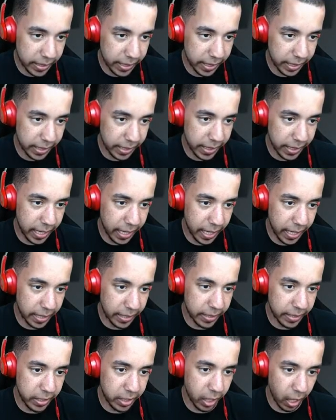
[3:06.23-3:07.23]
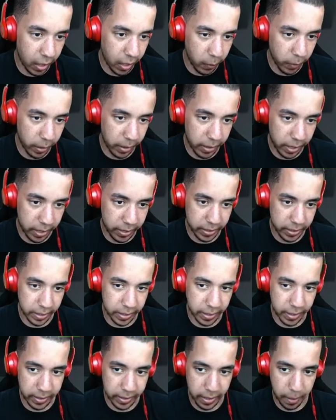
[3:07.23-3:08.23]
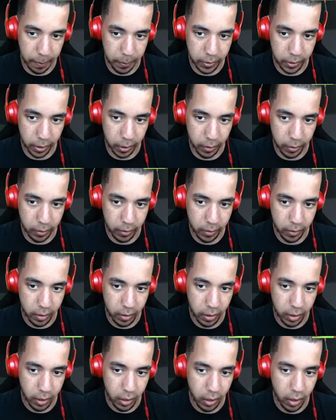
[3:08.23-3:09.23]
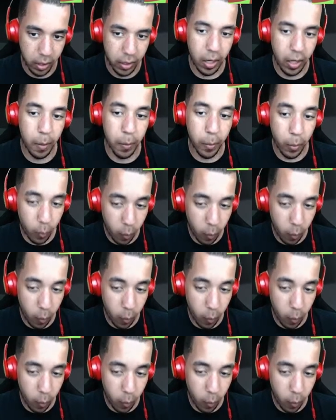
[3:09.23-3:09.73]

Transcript: to get done with this in this episode, number